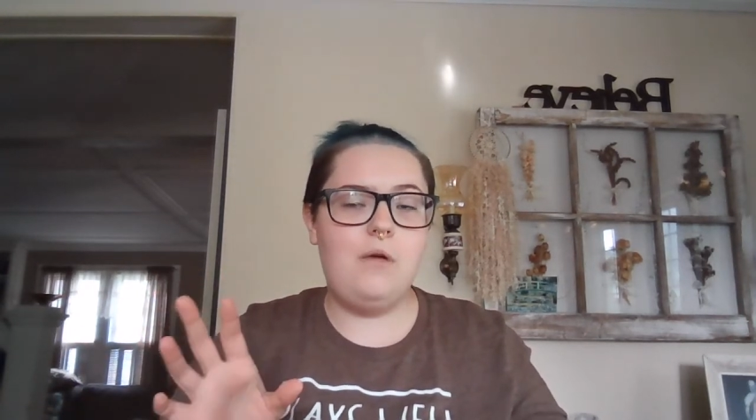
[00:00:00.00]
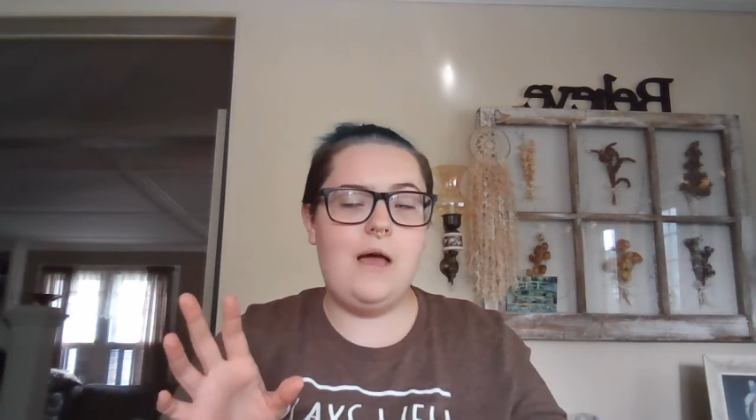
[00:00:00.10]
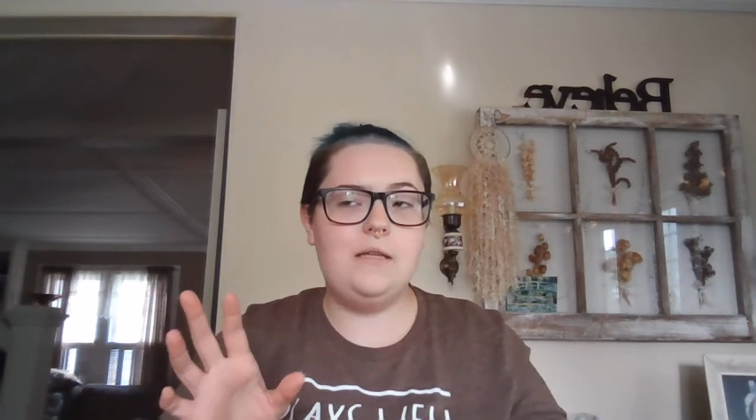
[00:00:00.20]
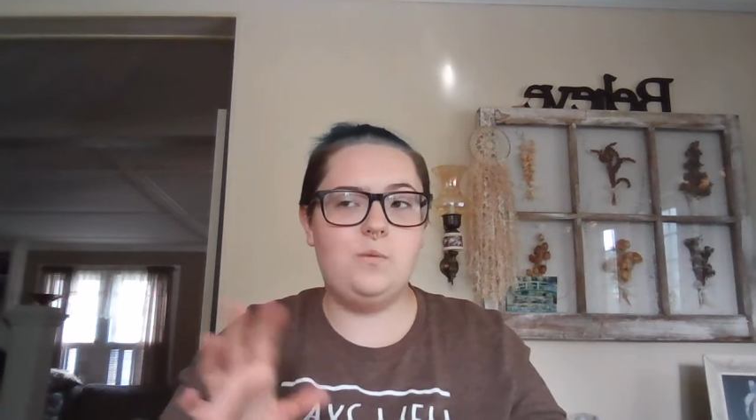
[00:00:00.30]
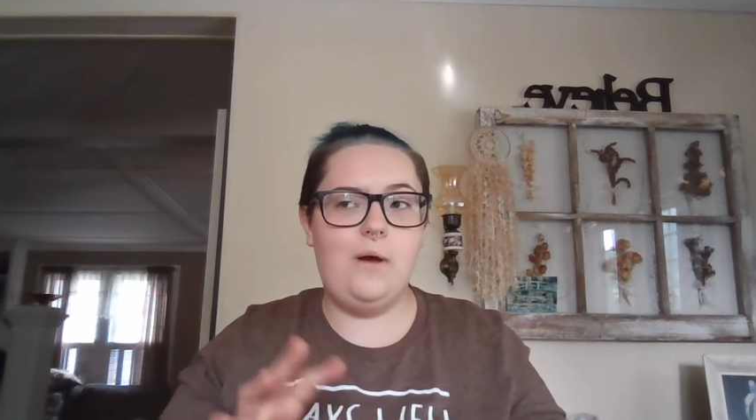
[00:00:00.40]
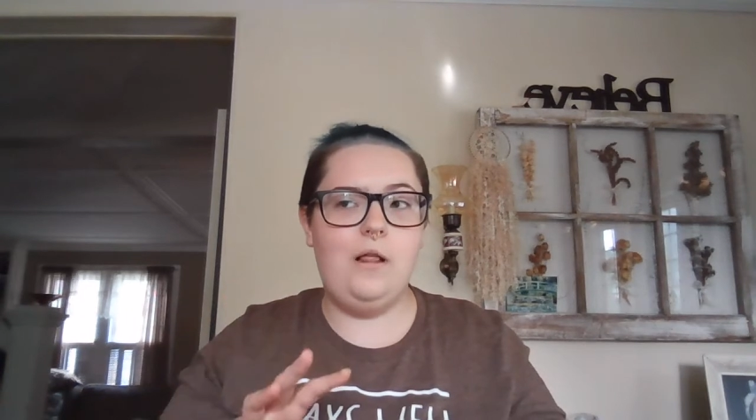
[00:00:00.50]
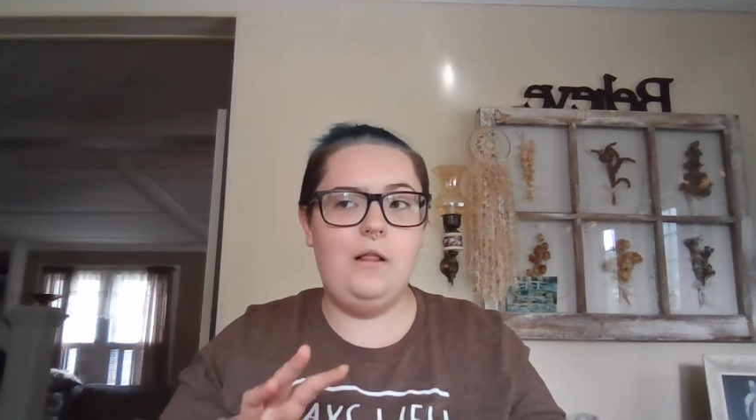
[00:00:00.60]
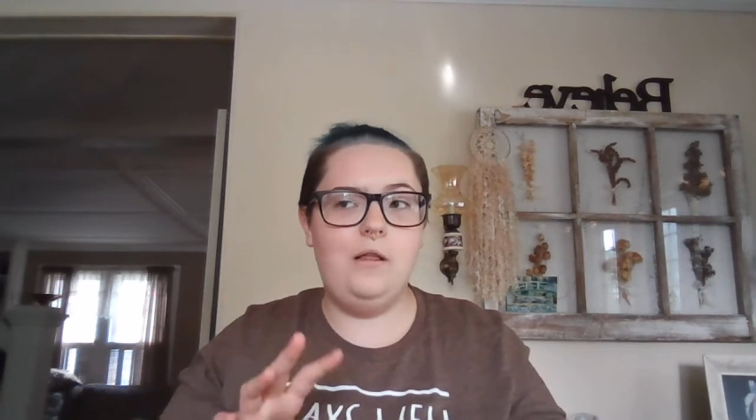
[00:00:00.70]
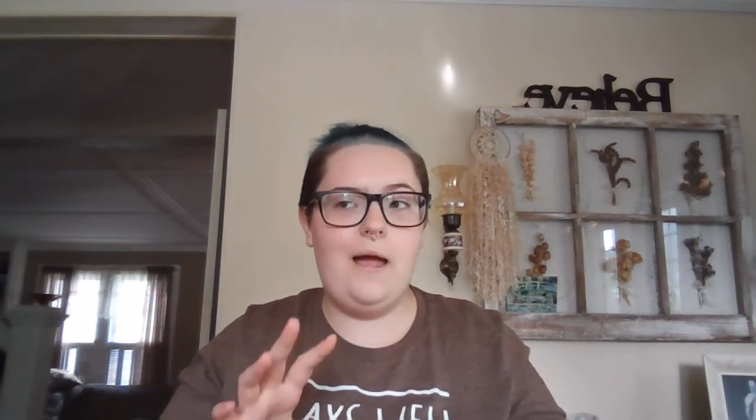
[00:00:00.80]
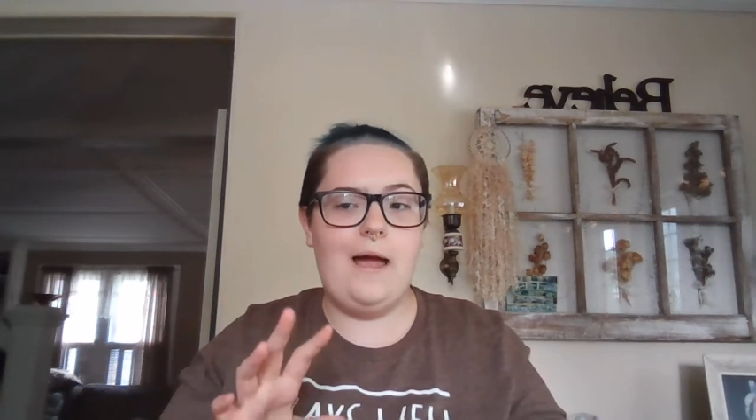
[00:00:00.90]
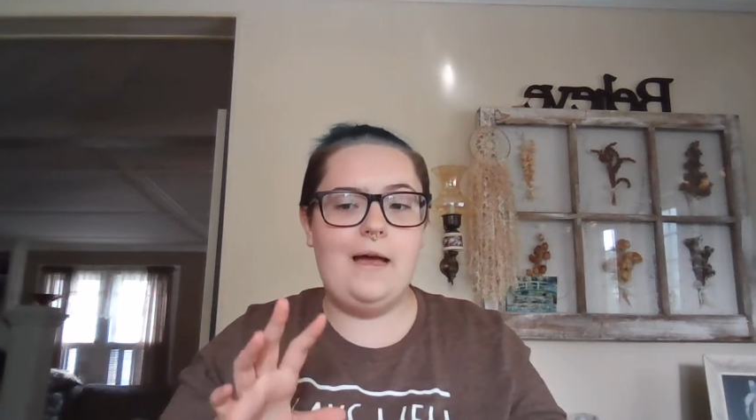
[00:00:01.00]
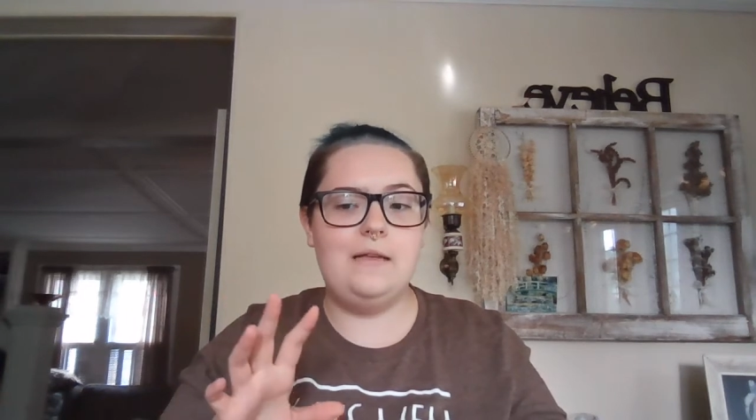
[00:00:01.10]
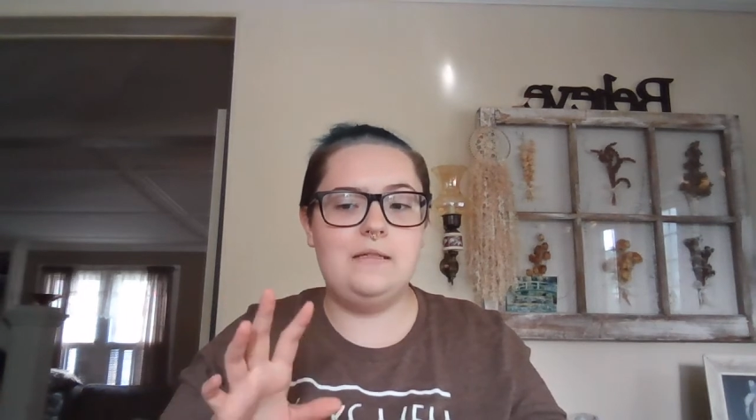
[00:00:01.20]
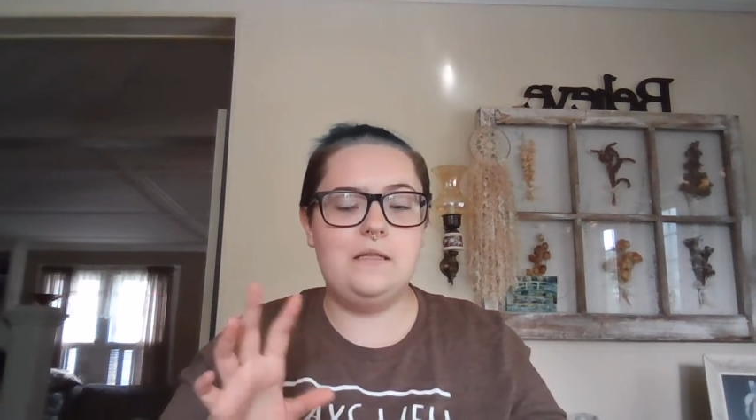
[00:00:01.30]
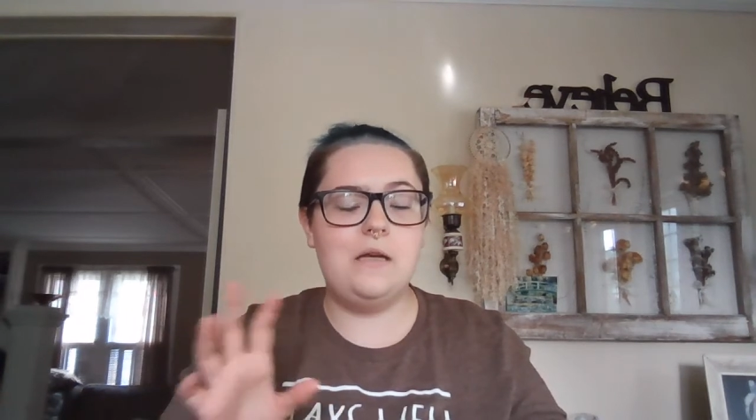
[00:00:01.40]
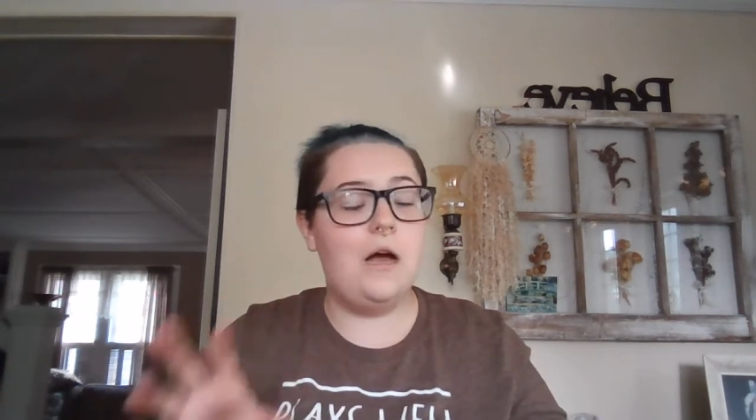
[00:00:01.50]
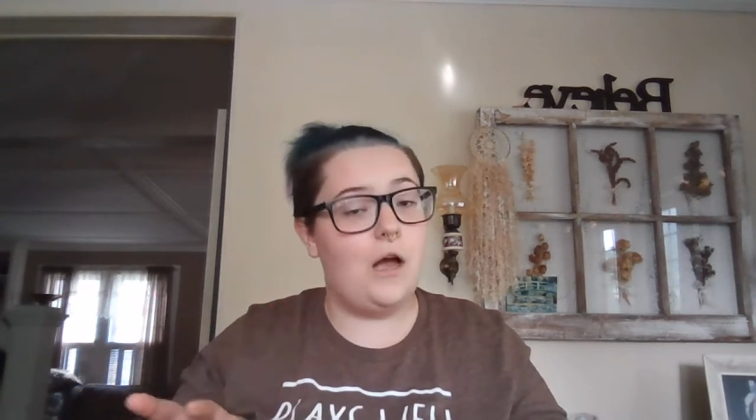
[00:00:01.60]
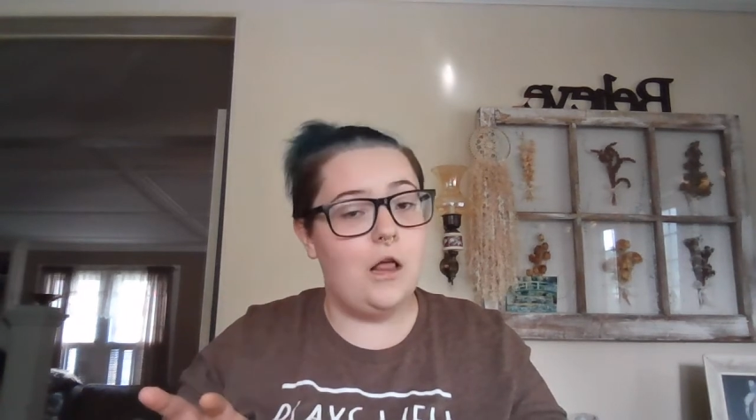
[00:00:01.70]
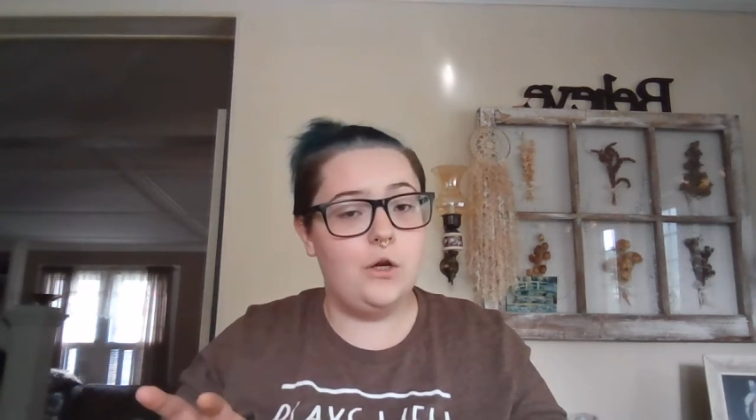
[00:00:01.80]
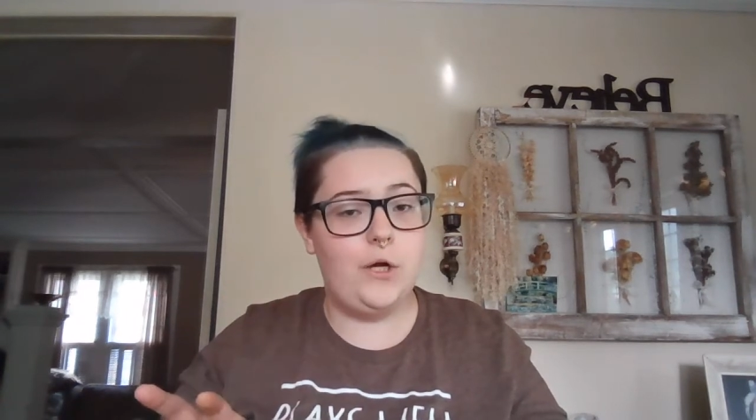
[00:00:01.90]
as well as a
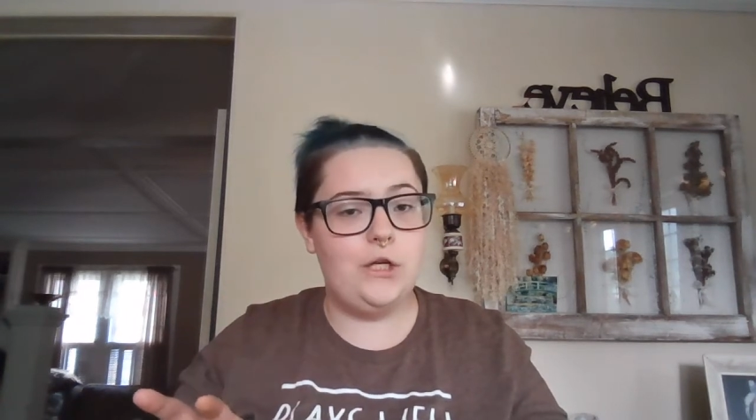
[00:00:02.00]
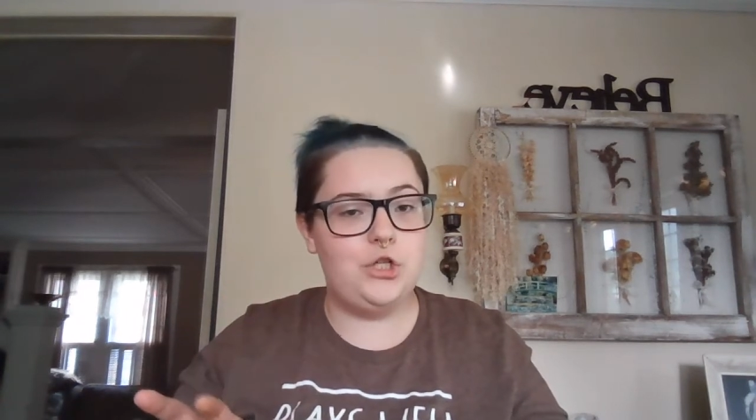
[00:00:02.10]
coloring